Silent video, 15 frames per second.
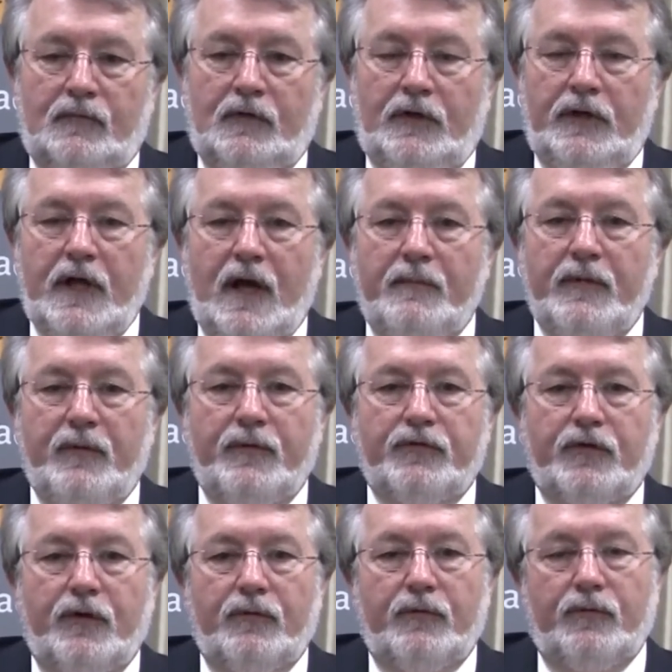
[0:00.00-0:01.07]
Yeah, I mean,
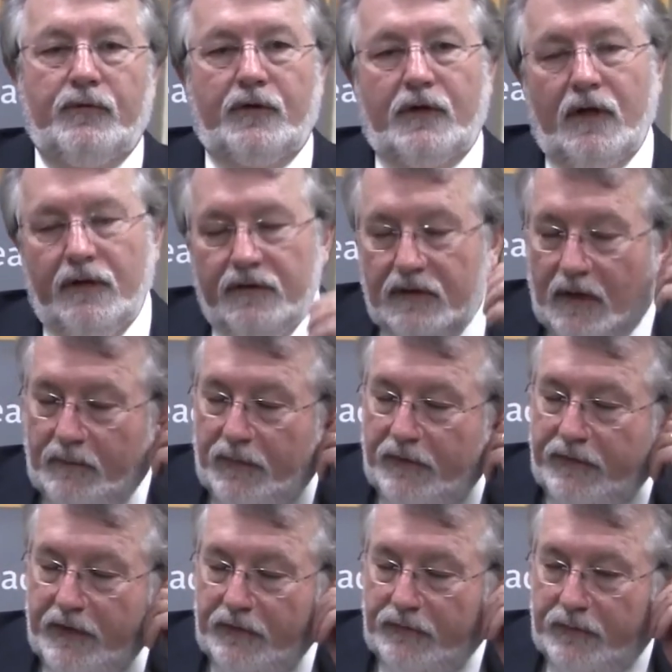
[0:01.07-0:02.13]
so a number
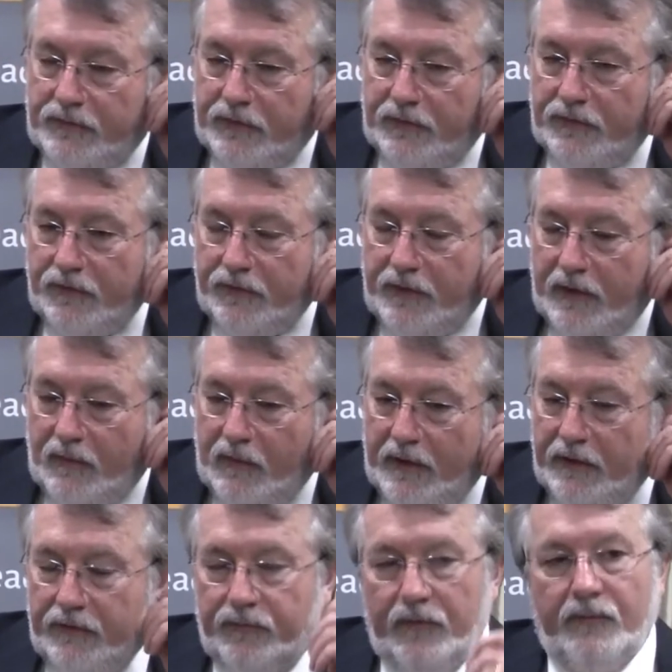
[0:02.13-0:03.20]
of things we should do there. One
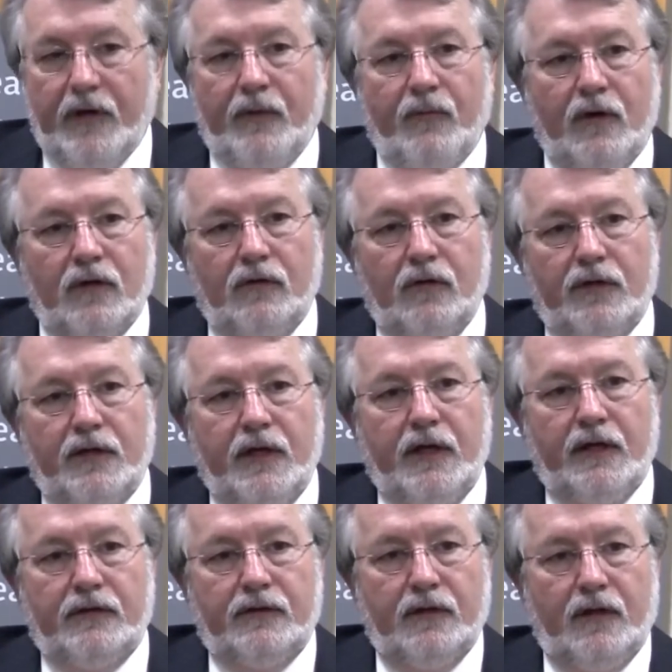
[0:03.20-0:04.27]
is we might want to look
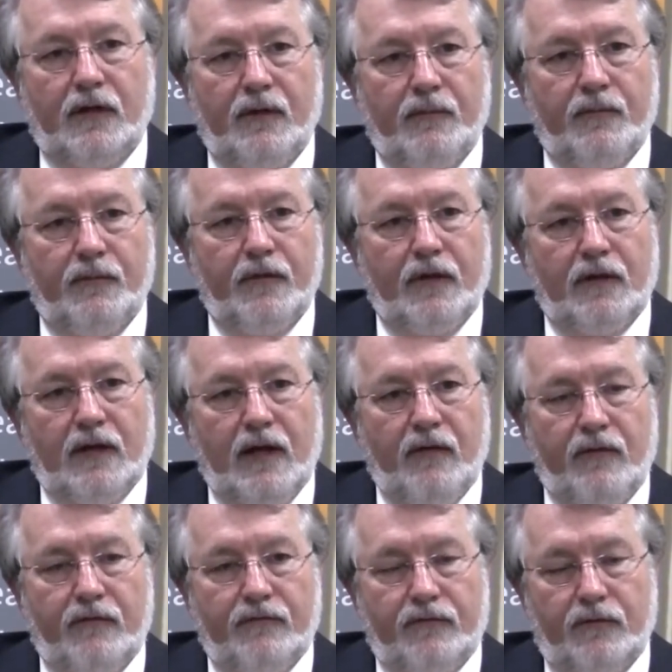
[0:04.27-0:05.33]
at
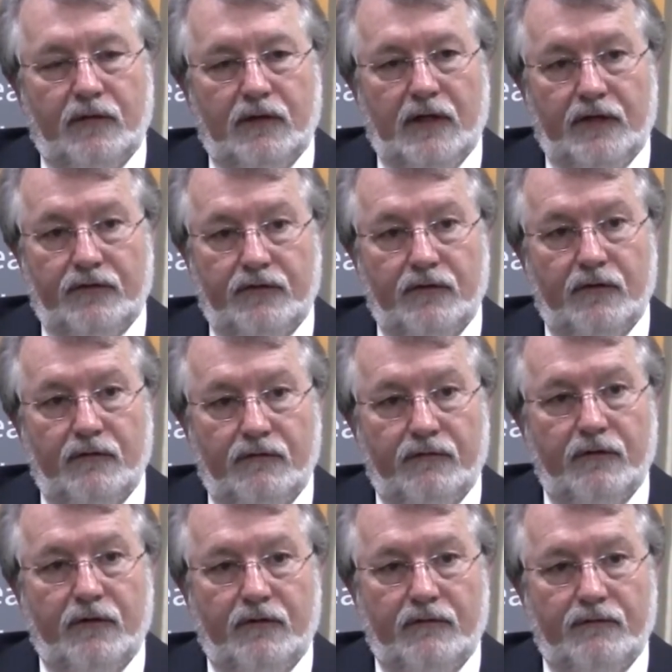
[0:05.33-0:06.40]
allowing for election
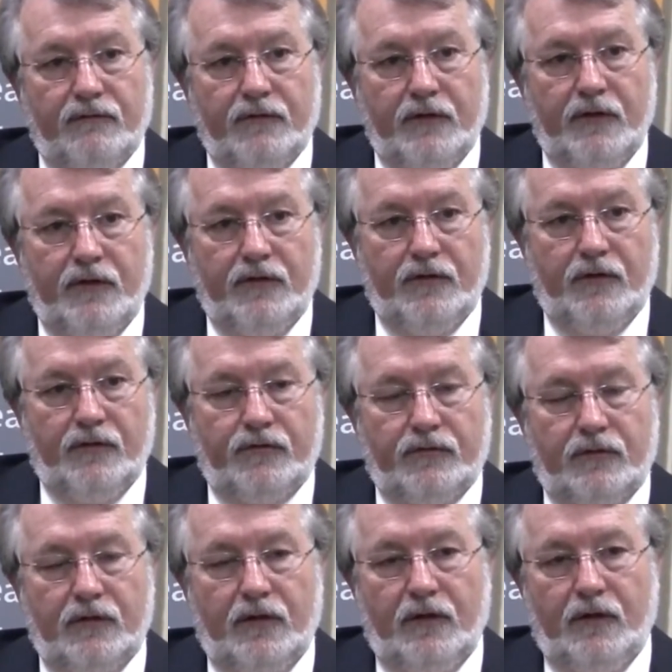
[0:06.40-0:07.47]
of those
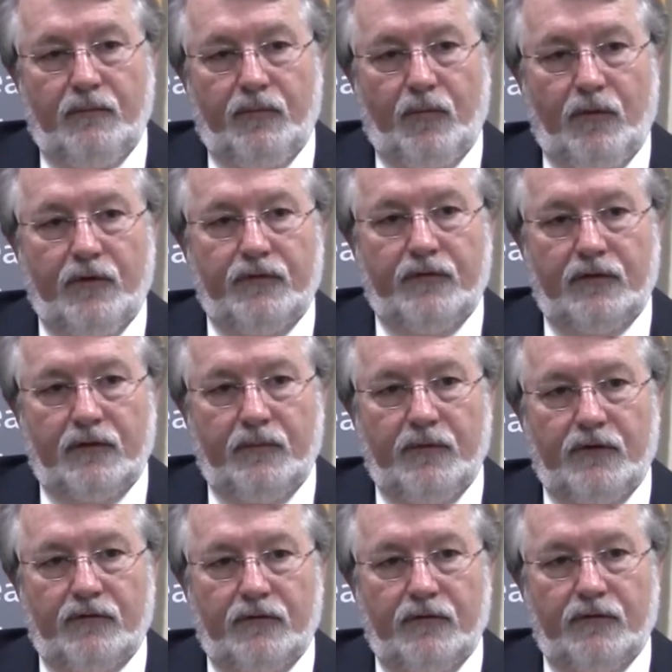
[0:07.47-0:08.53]
boards and
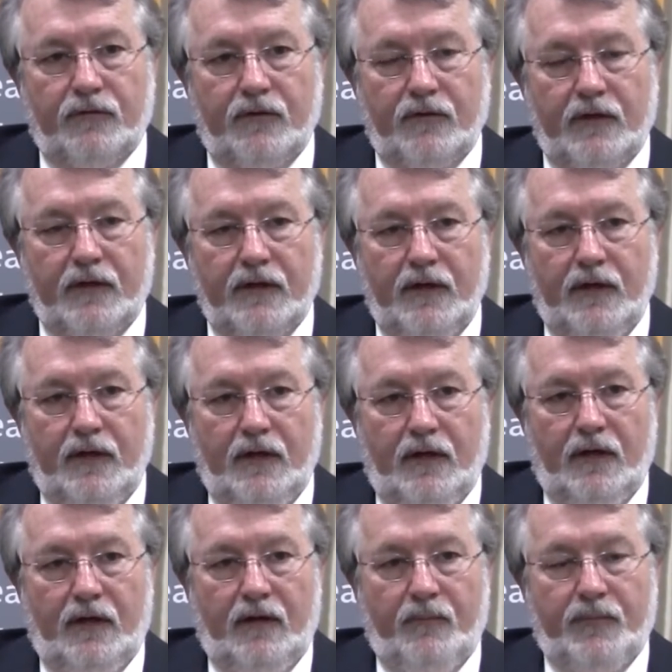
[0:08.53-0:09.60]
commissions so that
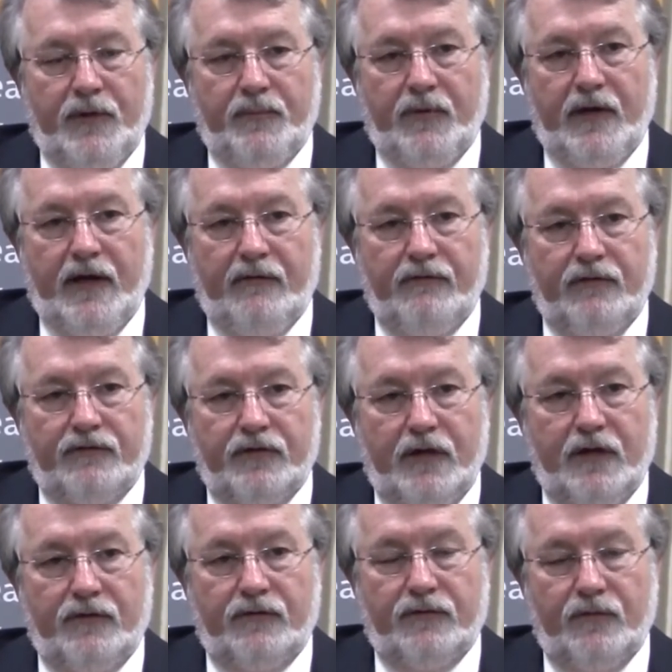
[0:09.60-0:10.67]
people have a
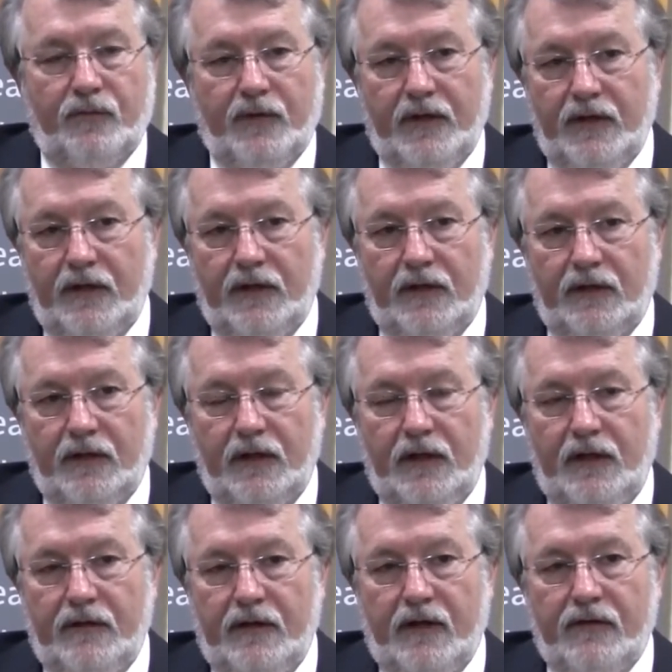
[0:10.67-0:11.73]
chance to weigh in.
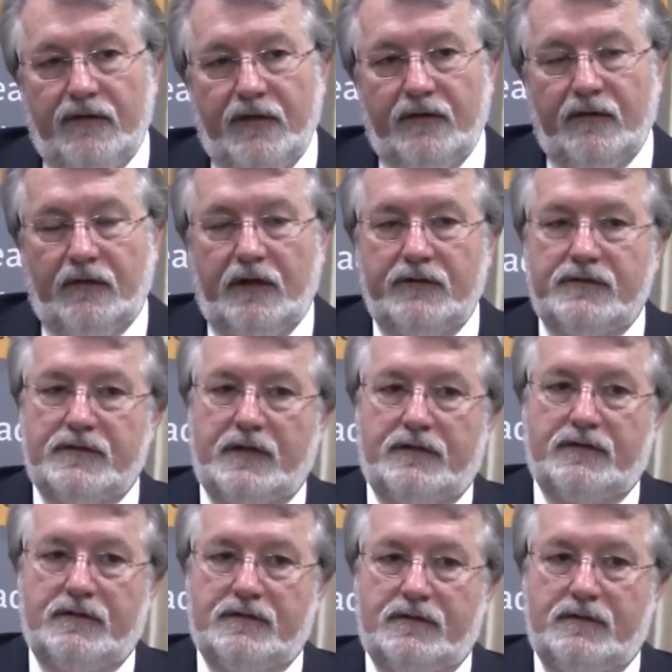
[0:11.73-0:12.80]
The other thing the
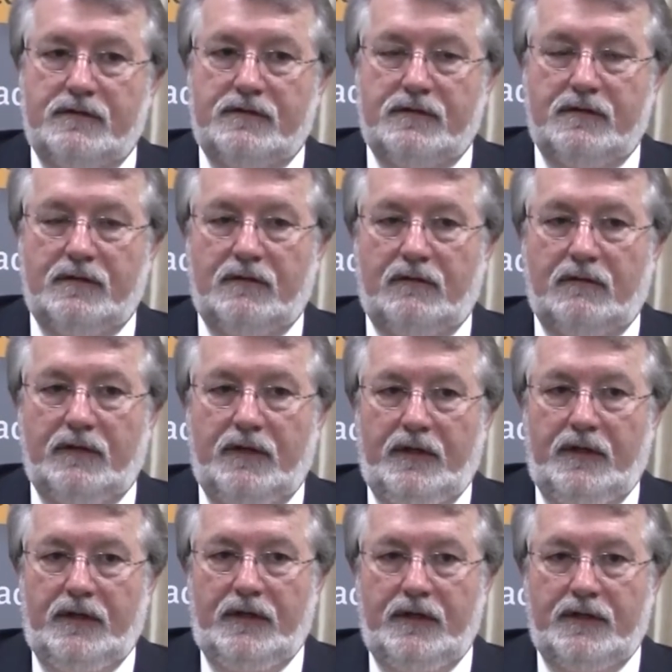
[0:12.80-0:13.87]
legislature should do
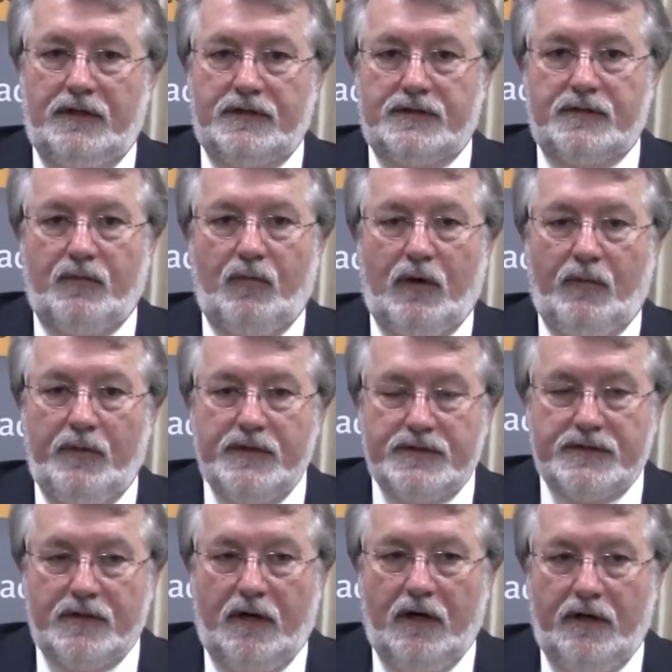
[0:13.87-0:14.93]
is what we
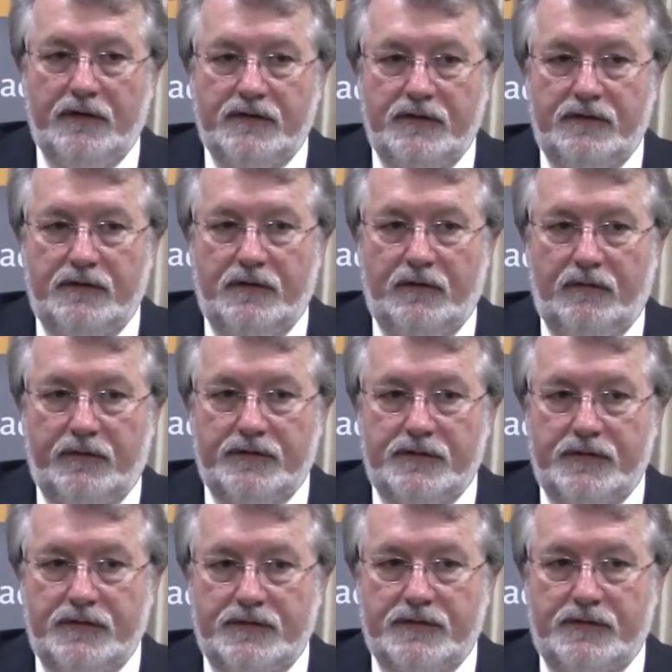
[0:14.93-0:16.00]
started to do, which
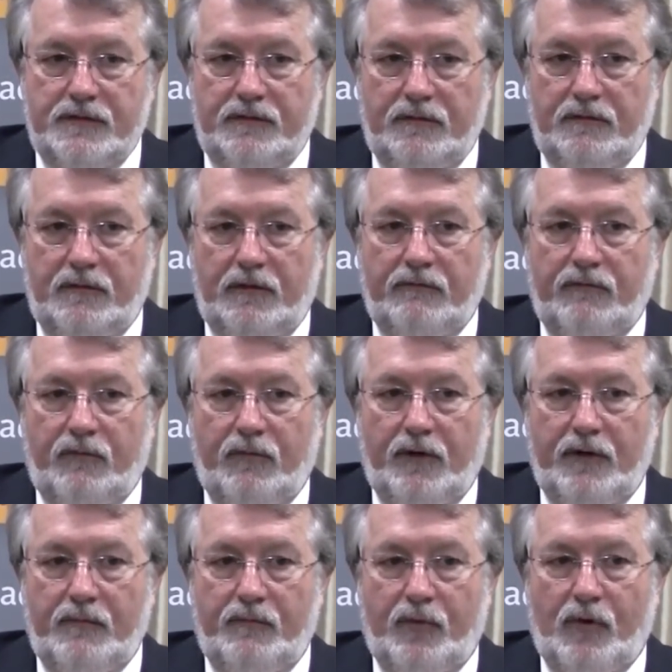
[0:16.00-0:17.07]
is to
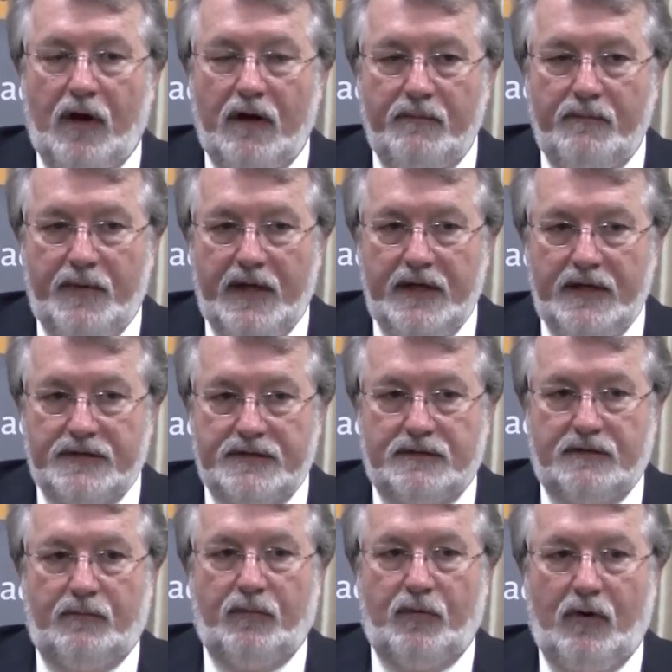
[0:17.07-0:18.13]
avoid broad-based
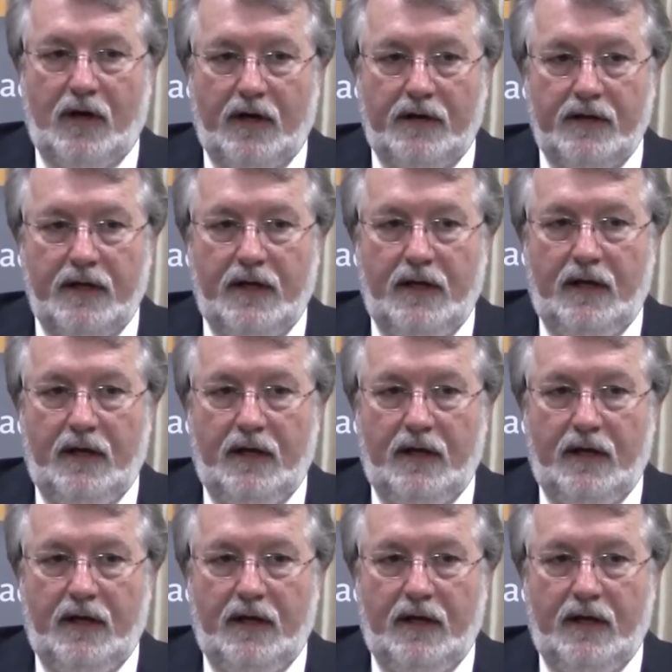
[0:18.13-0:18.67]
or broad